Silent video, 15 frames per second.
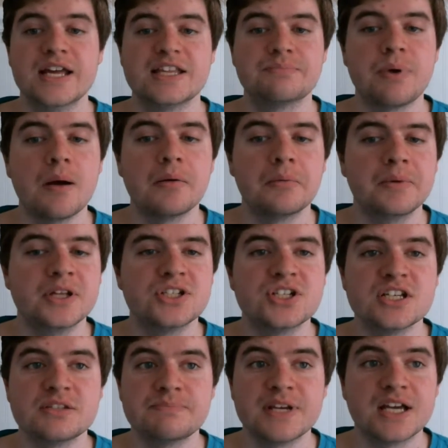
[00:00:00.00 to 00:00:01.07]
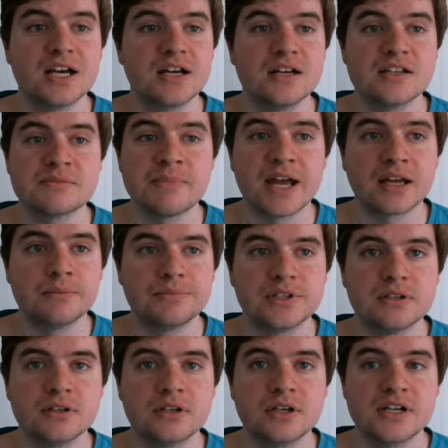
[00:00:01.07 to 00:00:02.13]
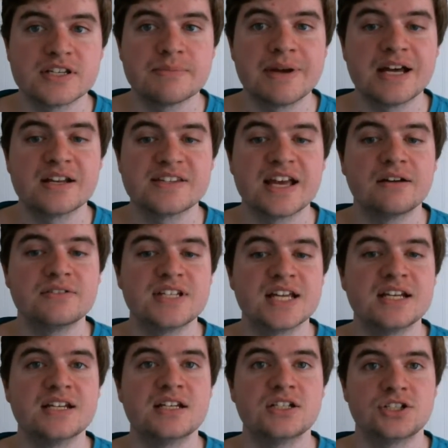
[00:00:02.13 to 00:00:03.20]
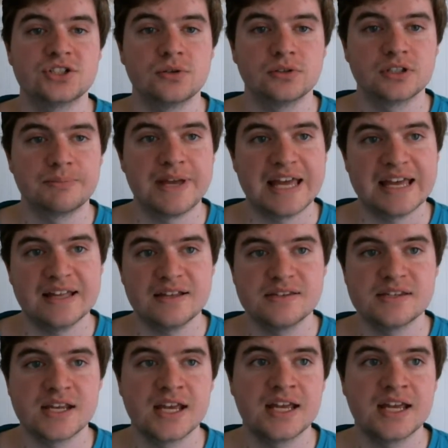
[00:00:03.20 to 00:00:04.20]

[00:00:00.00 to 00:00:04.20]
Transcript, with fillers: It's probably just because my computer is about as outdated as shoulder pads